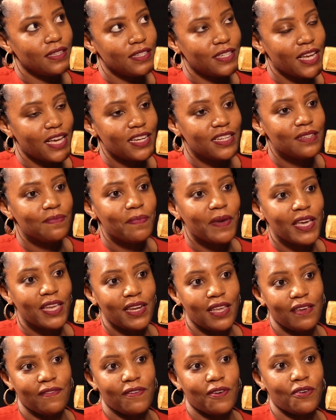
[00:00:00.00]
turned my
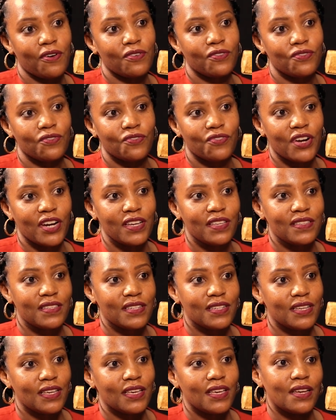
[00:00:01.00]
life around to
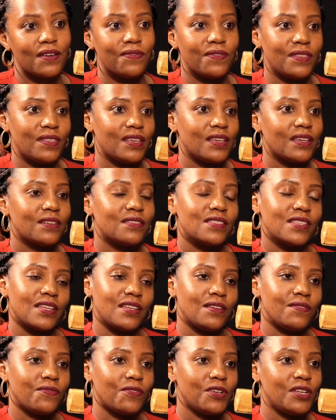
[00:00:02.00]
Christ, everything else
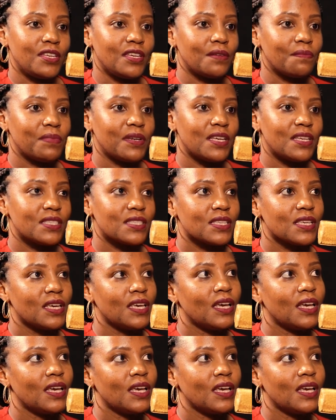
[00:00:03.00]
started falling in place.